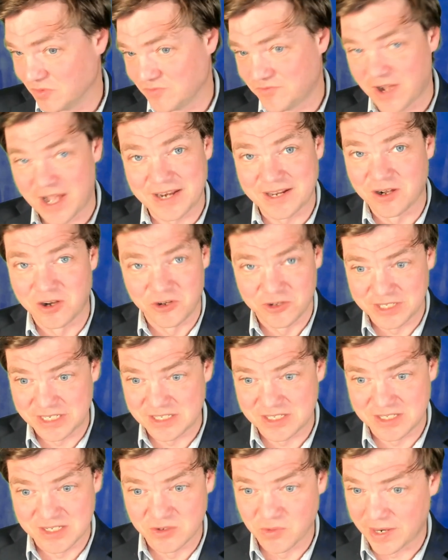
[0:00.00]
finding all
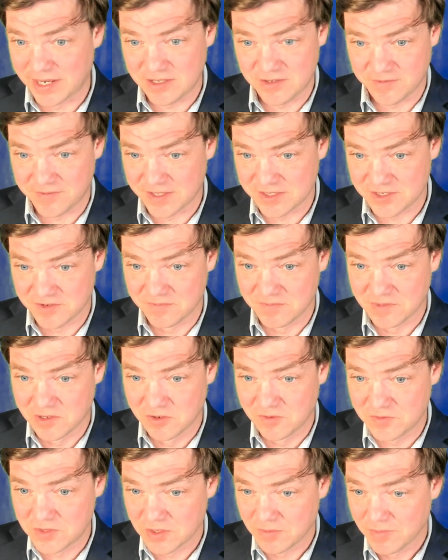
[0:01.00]
these great defensive
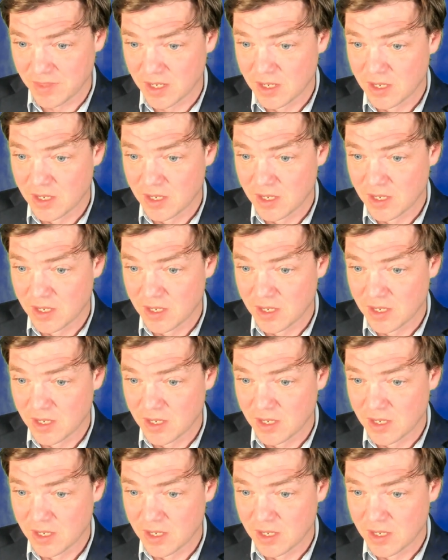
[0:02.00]
moves.